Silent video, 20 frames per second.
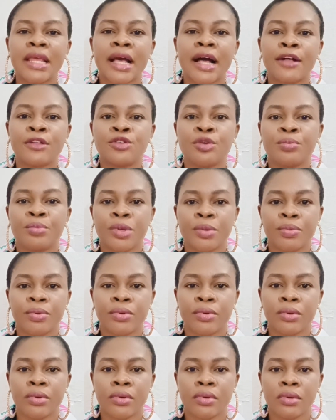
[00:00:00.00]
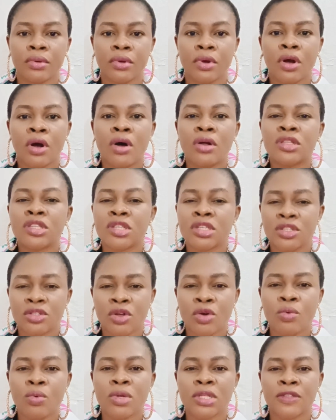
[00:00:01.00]
anyhow to people, hurting
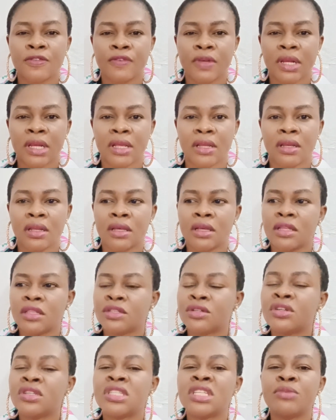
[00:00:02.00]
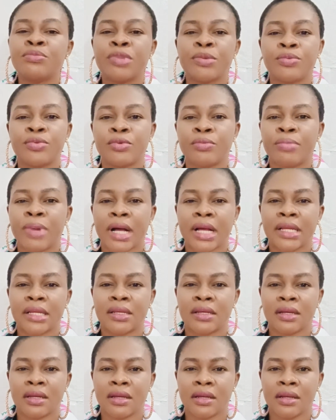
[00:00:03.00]
someone's feeling, treating people bad,